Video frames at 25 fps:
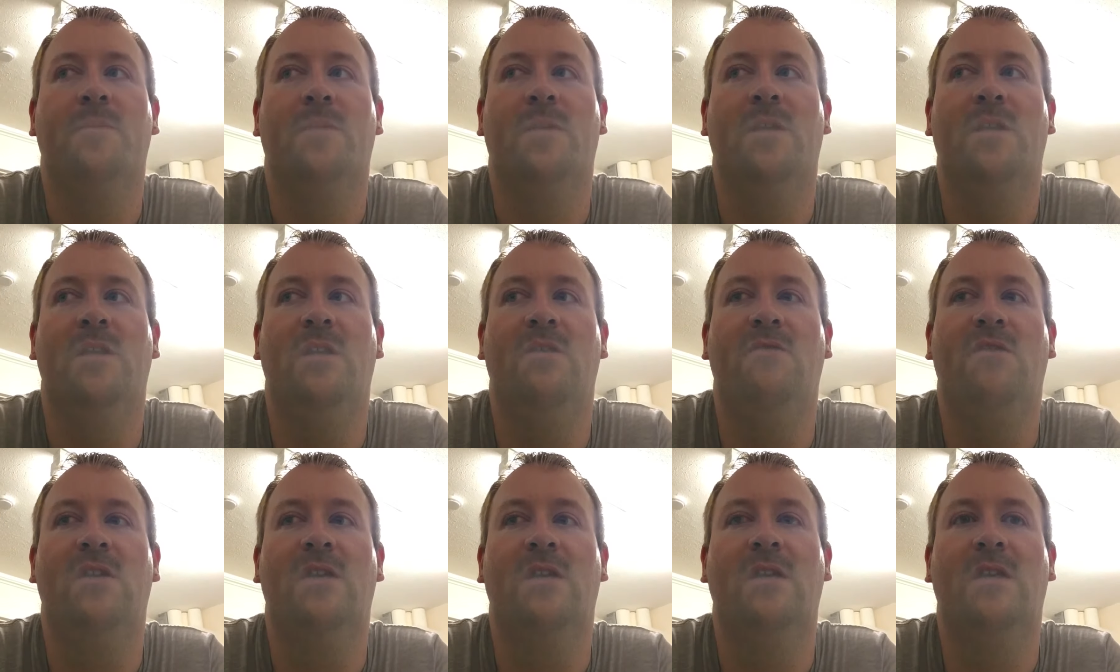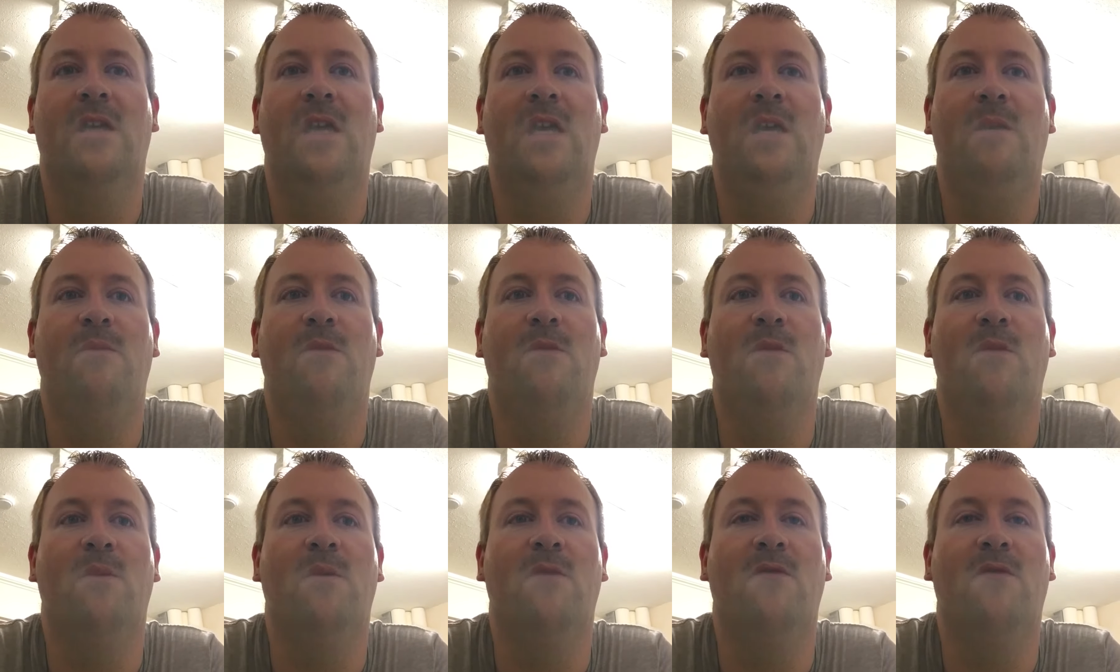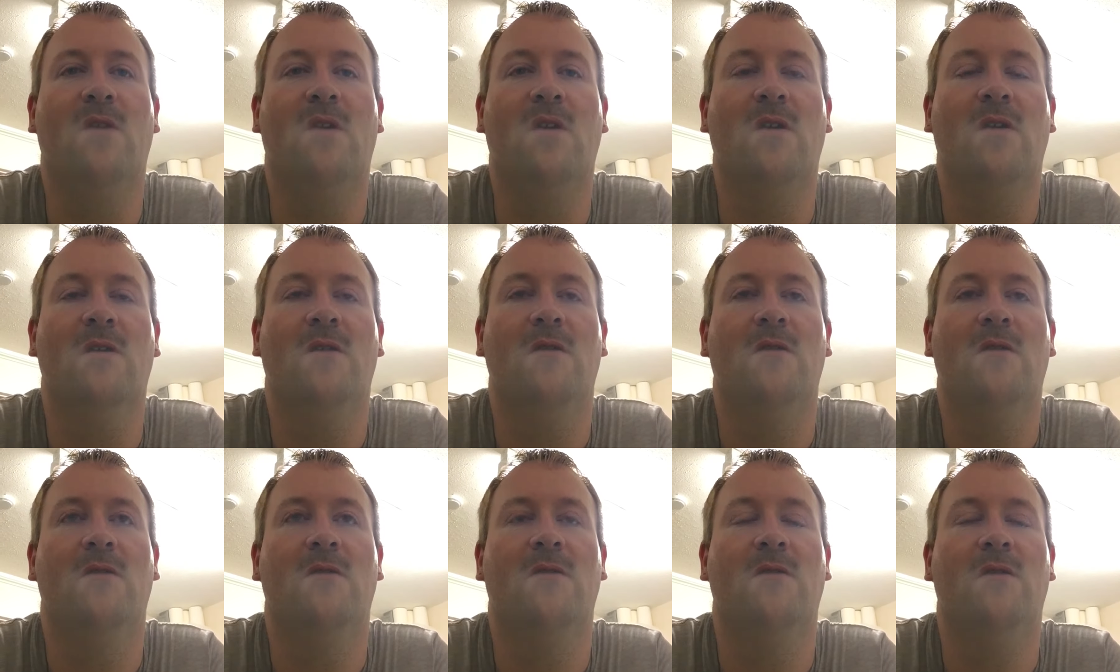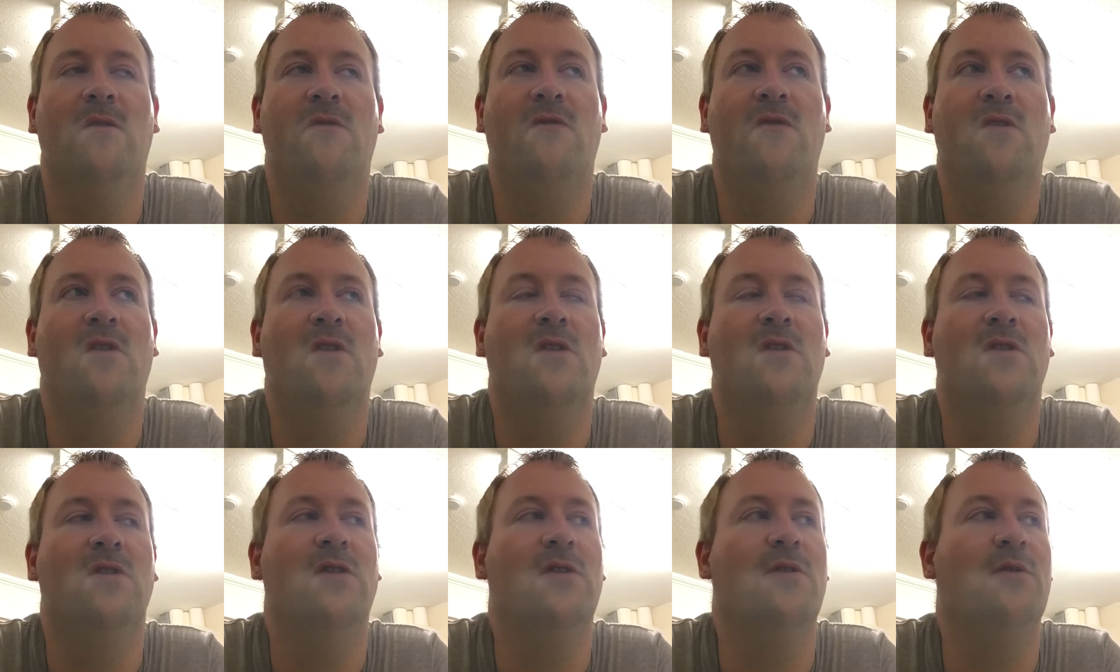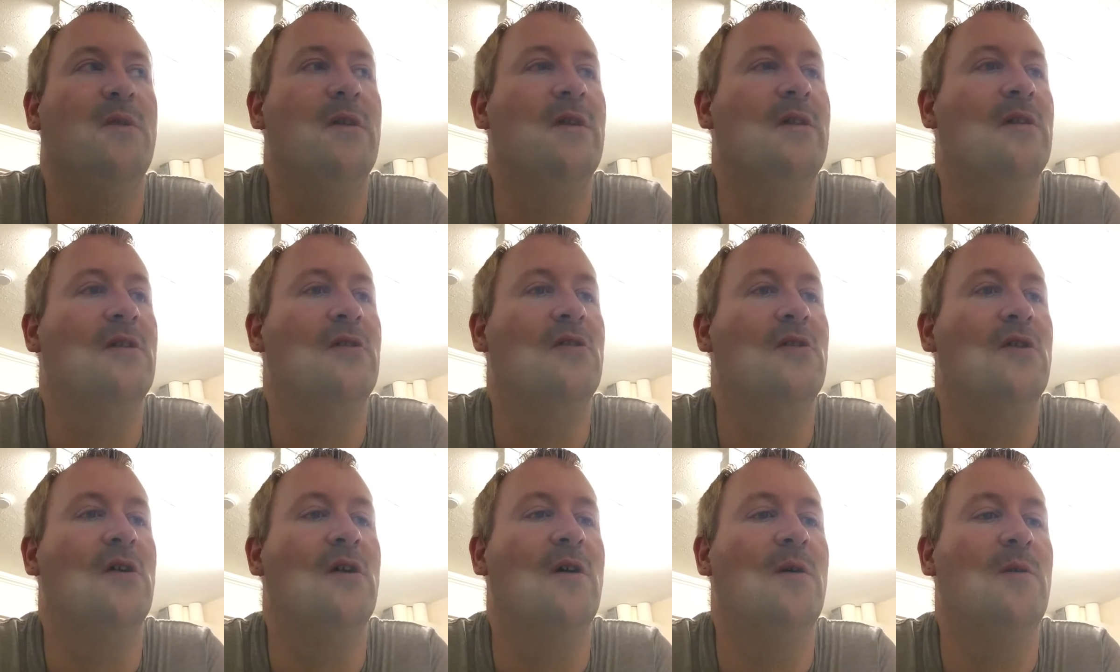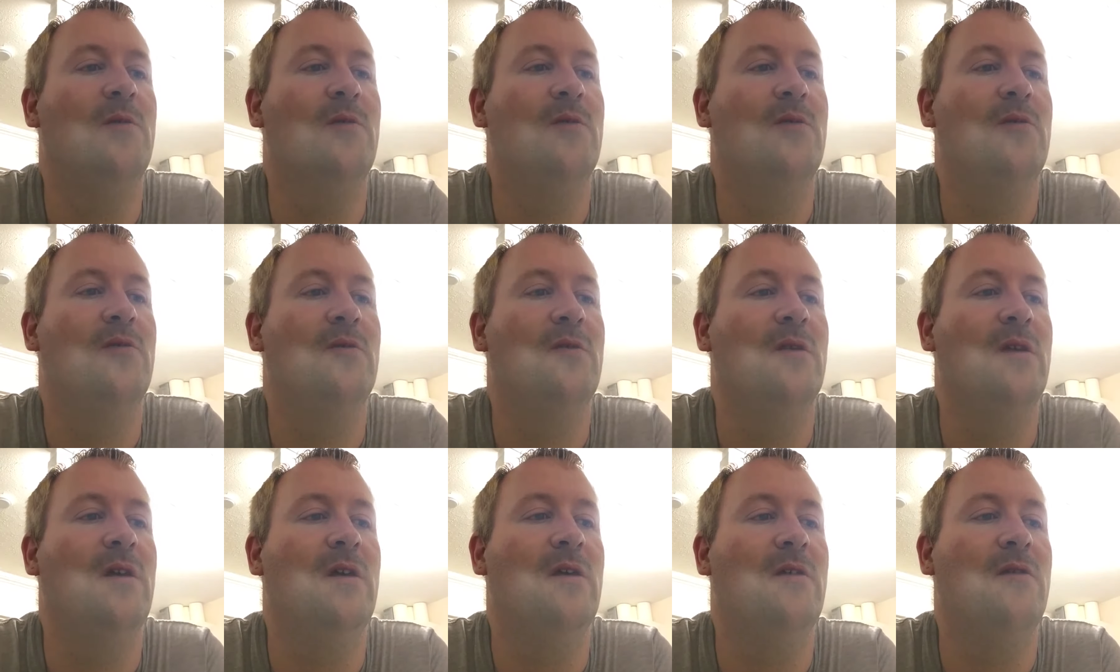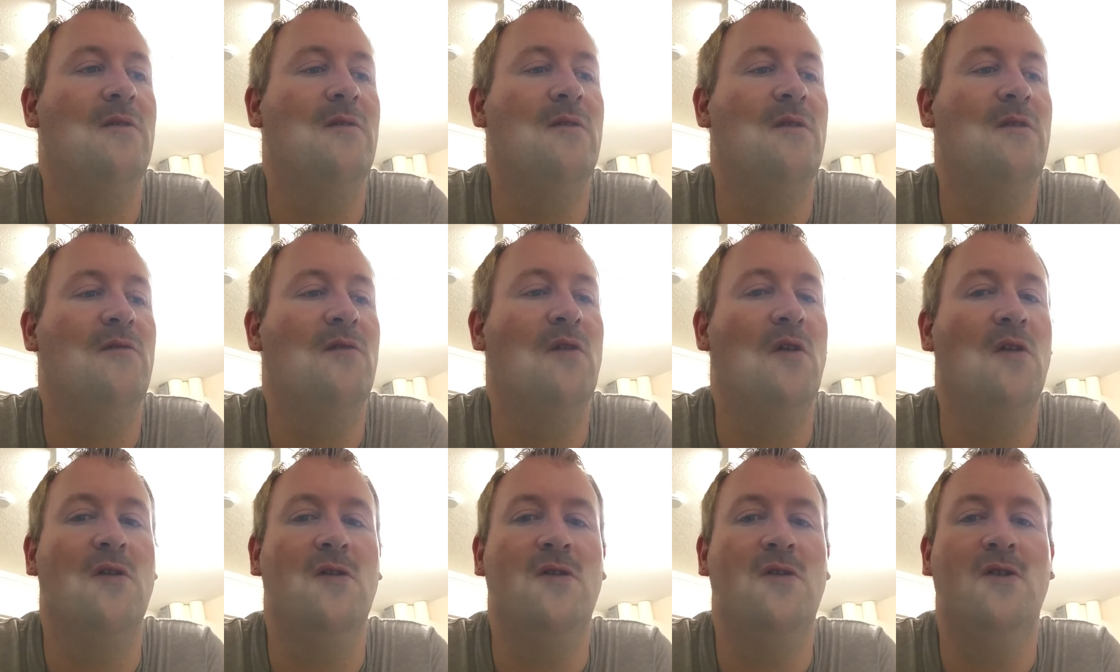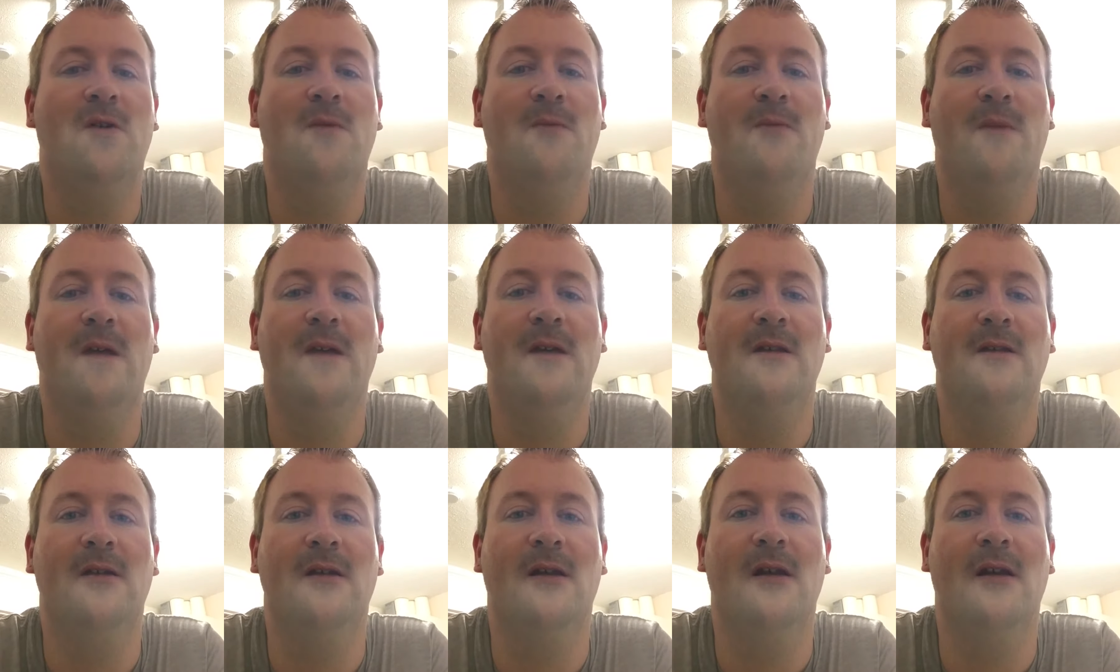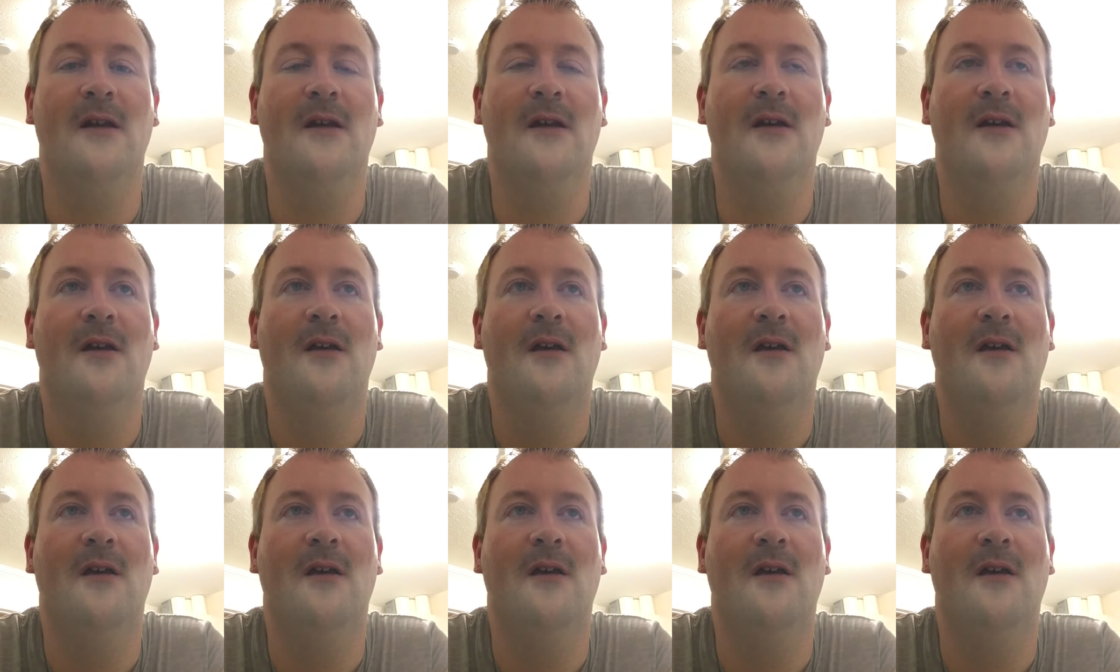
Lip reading: and if you can keep up with her, if you can do it, the job, then you've got the job basically.